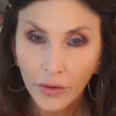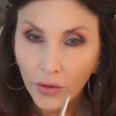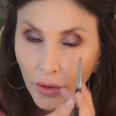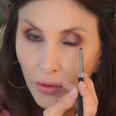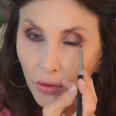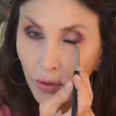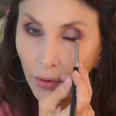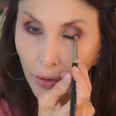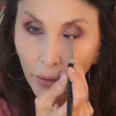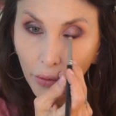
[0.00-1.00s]

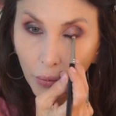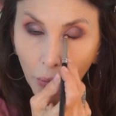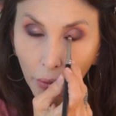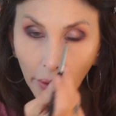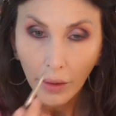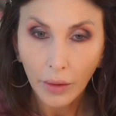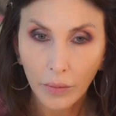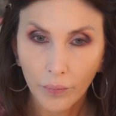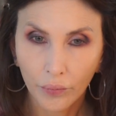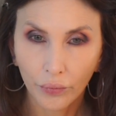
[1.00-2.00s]
6:30 this morning.
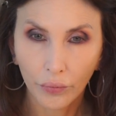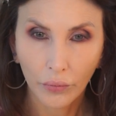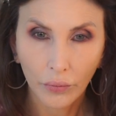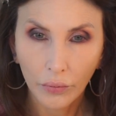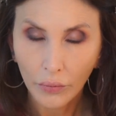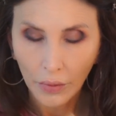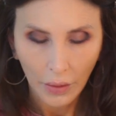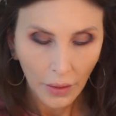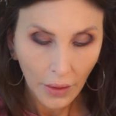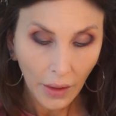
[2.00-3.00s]

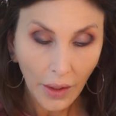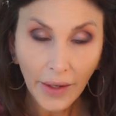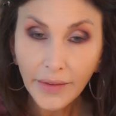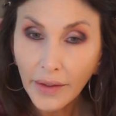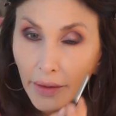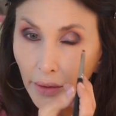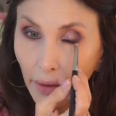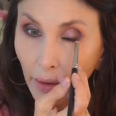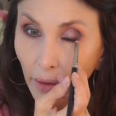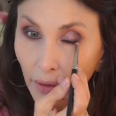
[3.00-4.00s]
I
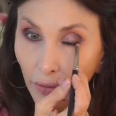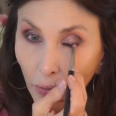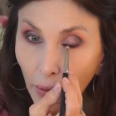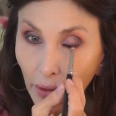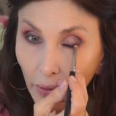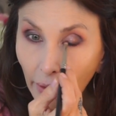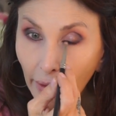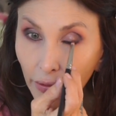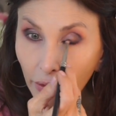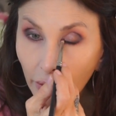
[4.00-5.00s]
did, well,
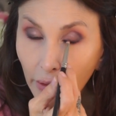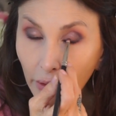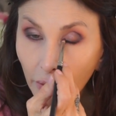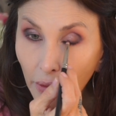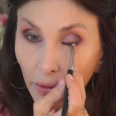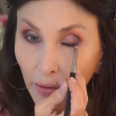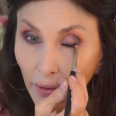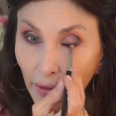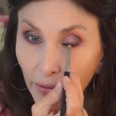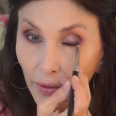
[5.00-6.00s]
actually,
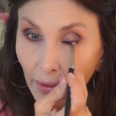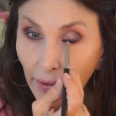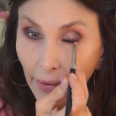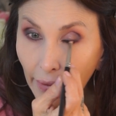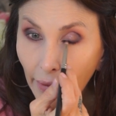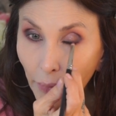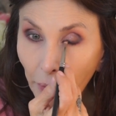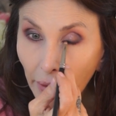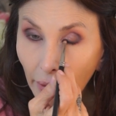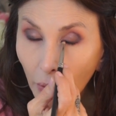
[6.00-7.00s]
that's a lie. I
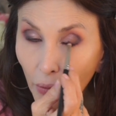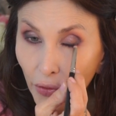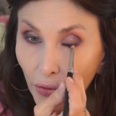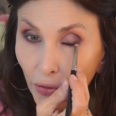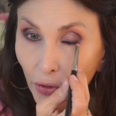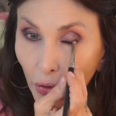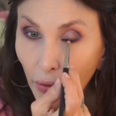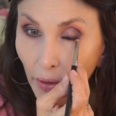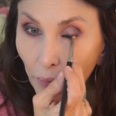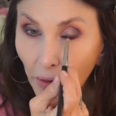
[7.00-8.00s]
bet I was
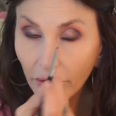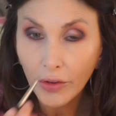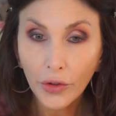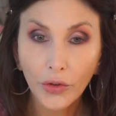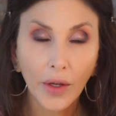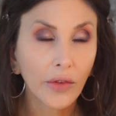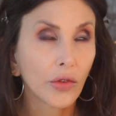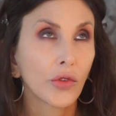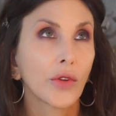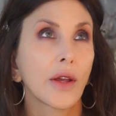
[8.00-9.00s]
doing my first
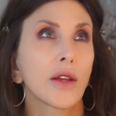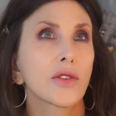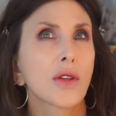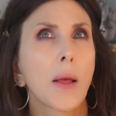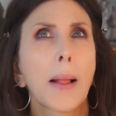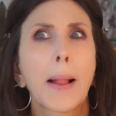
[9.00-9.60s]
exercise